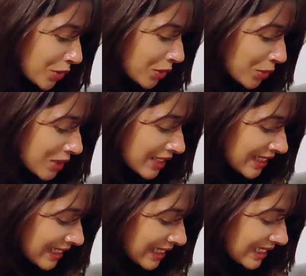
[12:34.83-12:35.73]
cute
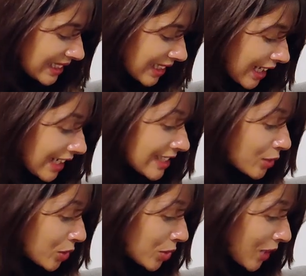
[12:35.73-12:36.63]
ears. Do
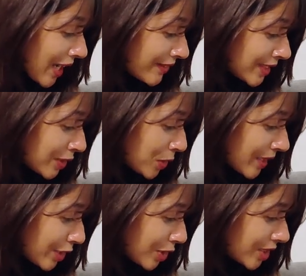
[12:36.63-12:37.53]
you have
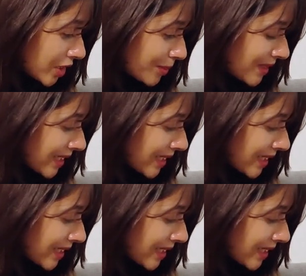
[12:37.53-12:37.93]
situationships?